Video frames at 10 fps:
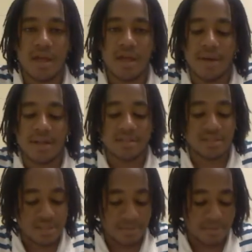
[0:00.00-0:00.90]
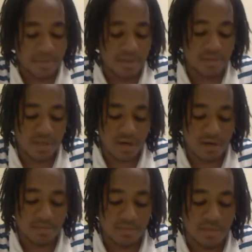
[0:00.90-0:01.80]
but in simpler
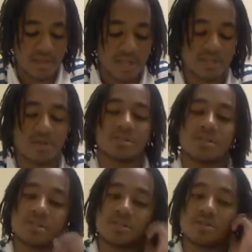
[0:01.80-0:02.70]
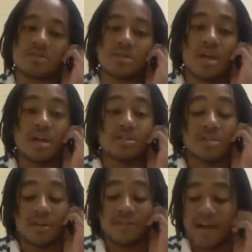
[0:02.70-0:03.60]
terms, so that you could just use, so you
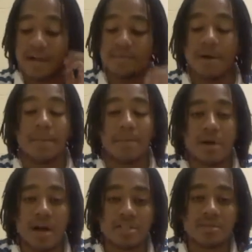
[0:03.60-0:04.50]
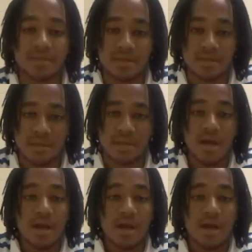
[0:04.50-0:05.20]
can find approximately,